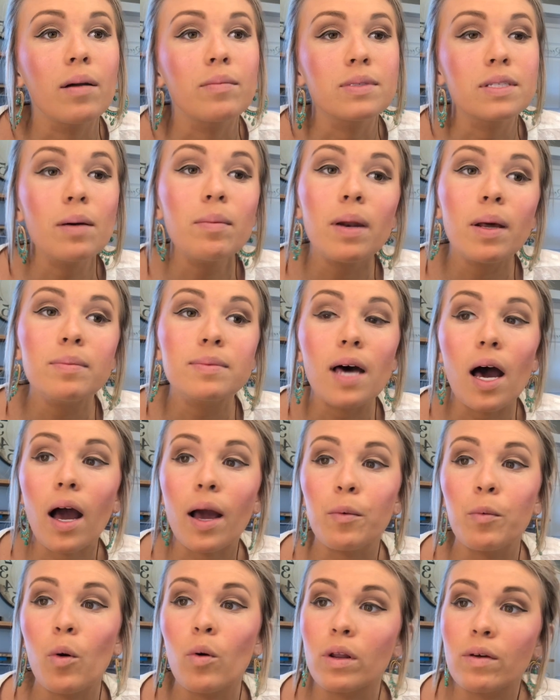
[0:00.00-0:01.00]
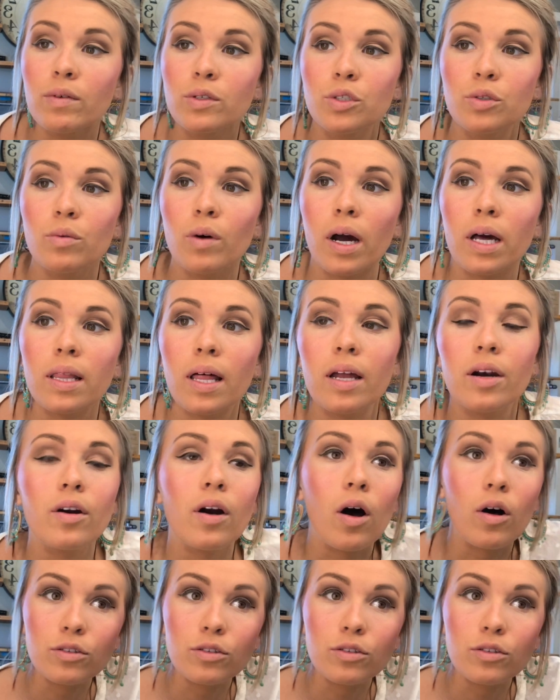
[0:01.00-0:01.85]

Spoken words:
sometimes I won't even do eyeliner,